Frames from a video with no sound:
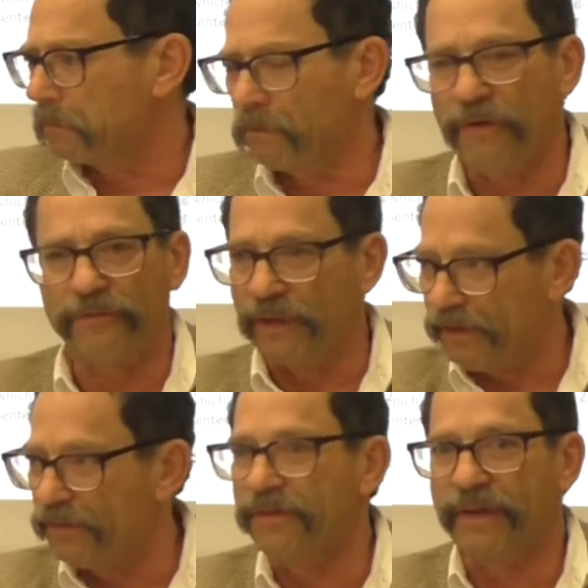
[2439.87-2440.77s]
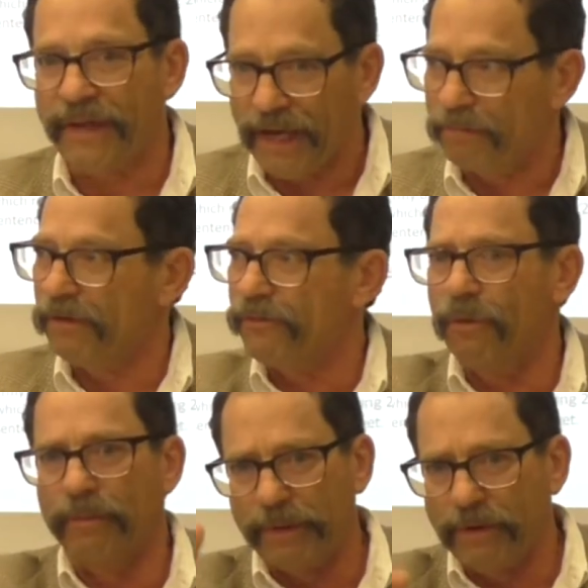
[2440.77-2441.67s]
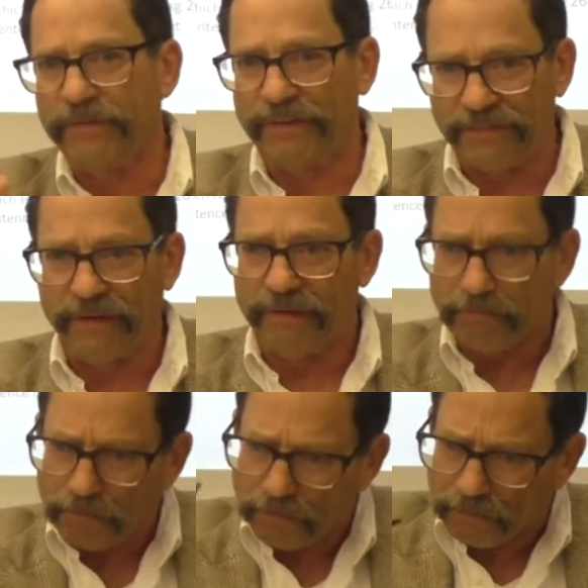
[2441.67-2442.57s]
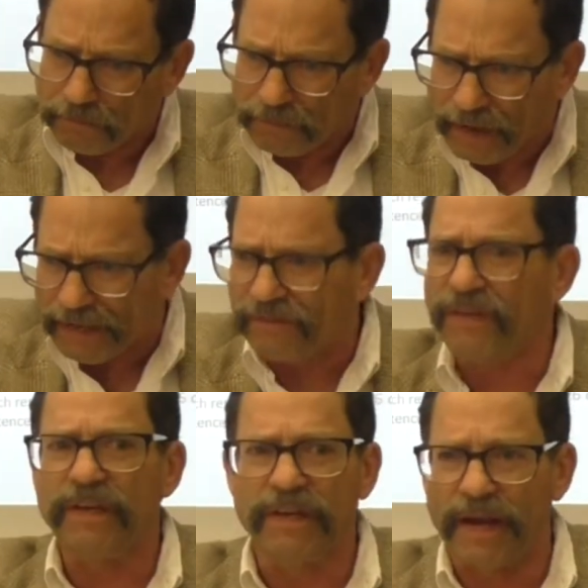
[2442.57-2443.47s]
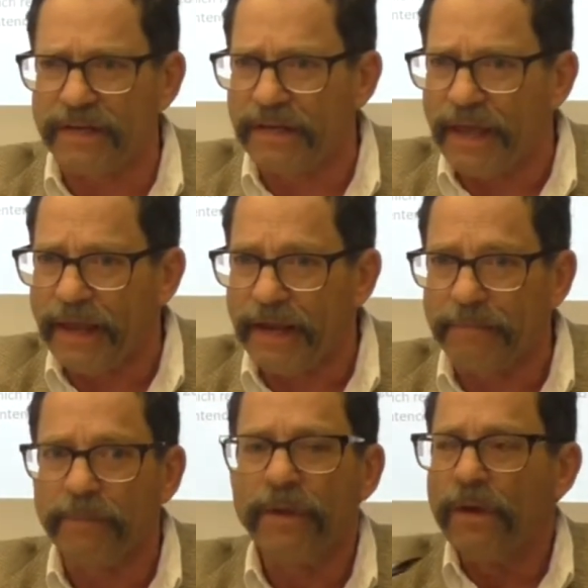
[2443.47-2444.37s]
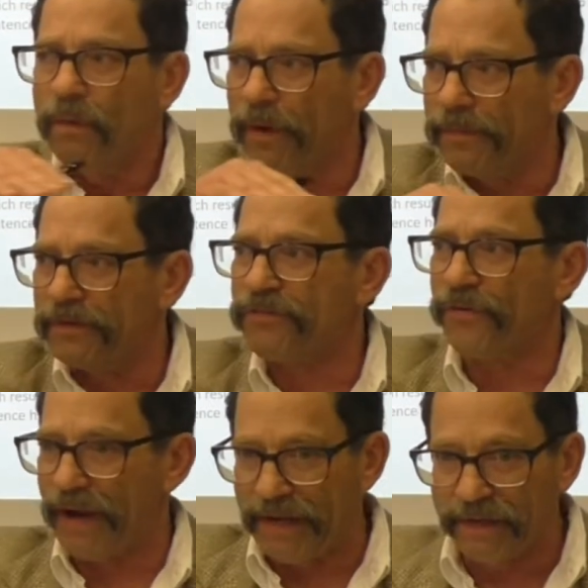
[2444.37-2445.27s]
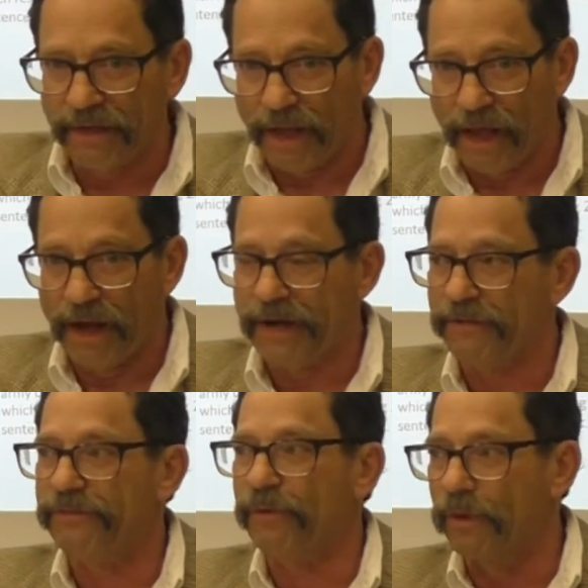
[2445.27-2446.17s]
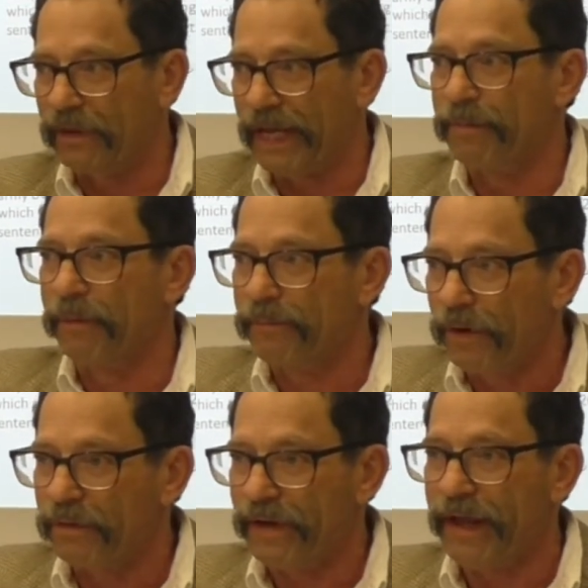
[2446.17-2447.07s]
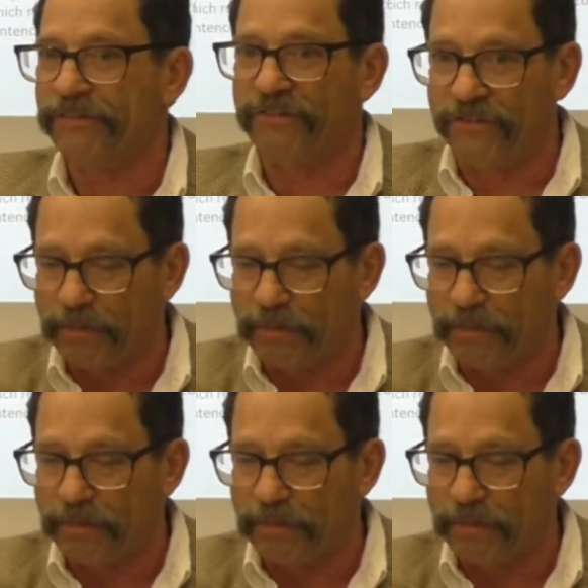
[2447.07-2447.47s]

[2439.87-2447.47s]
roughly the decade before, because it's 1998 when the trend line for labor protests